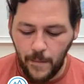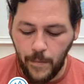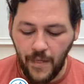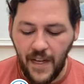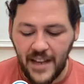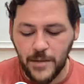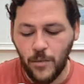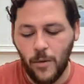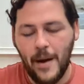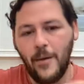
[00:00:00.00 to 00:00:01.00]
that's
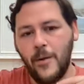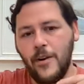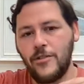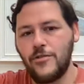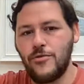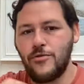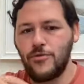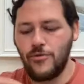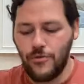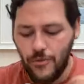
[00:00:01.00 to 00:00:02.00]
more about
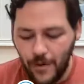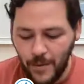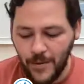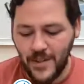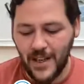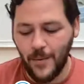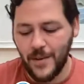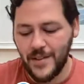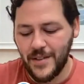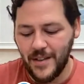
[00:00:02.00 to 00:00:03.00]
attributing
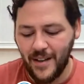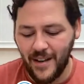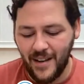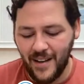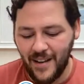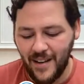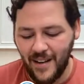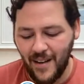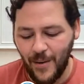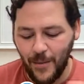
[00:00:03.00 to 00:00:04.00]
one's
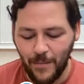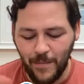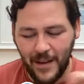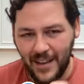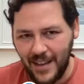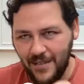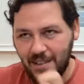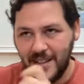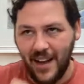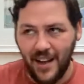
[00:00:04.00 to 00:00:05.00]
own
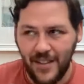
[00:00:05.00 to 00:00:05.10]
beliefs to